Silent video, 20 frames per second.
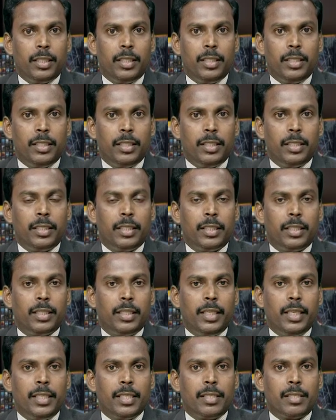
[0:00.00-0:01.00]
then
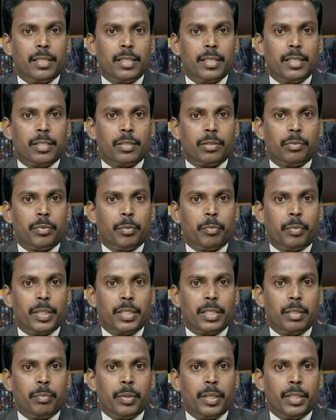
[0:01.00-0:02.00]
the instance of the
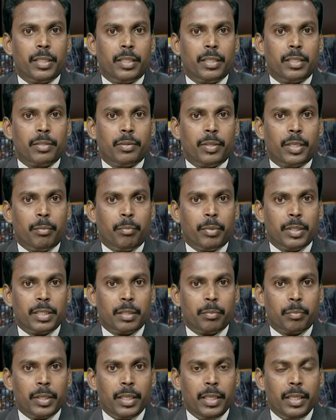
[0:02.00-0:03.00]
PCP that is your
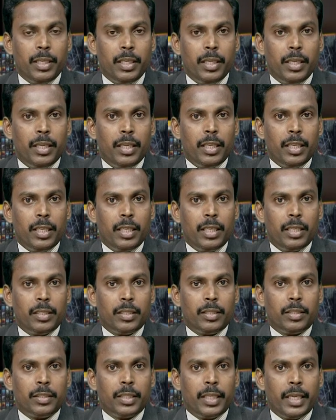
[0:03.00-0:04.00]
MPCP
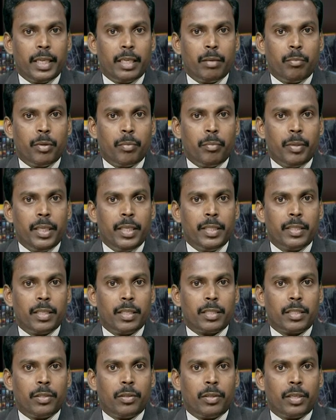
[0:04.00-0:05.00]
uh, a comma b is
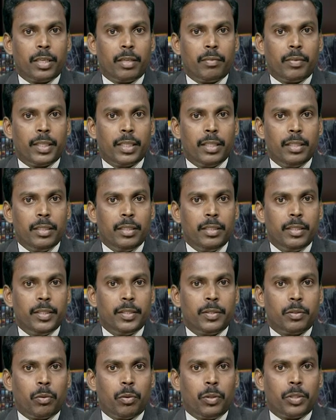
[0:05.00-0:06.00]
also not having a
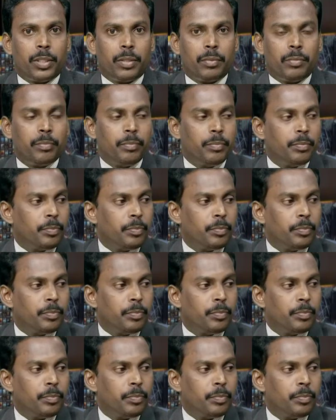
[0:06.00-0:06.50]
solution.